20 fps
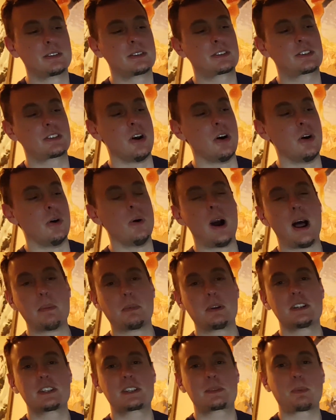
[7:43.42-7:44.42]
So
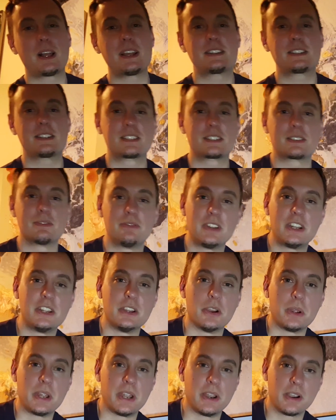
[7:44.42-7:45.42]
I'm going to splice in some
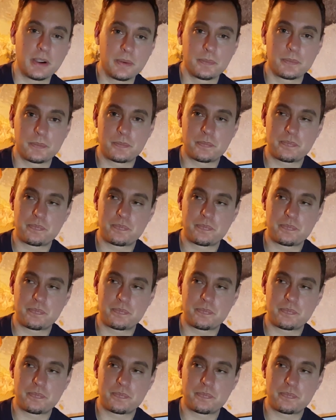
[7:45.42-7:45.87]
video here,